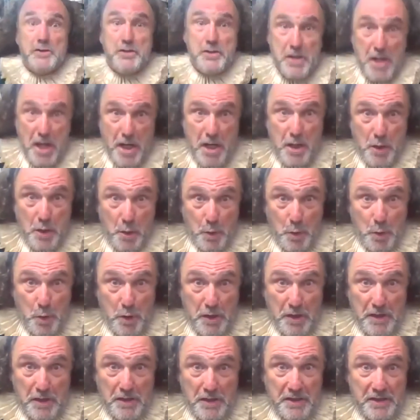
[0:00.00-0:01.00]
No,
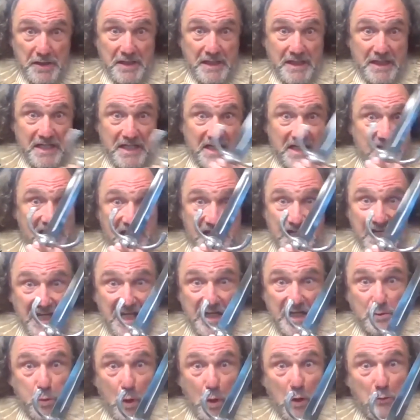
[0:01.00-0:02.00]

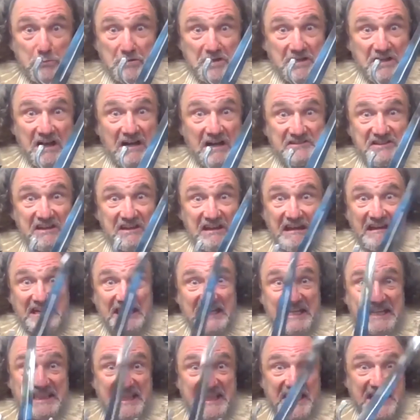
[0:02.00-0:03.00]
it won't cut
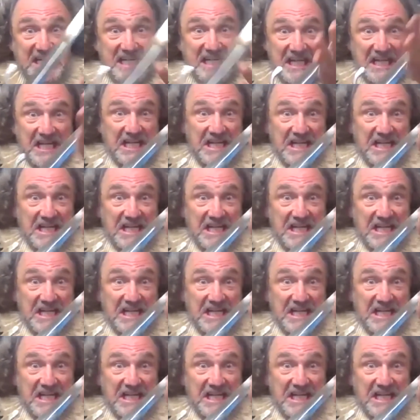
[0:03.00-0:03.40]
anything.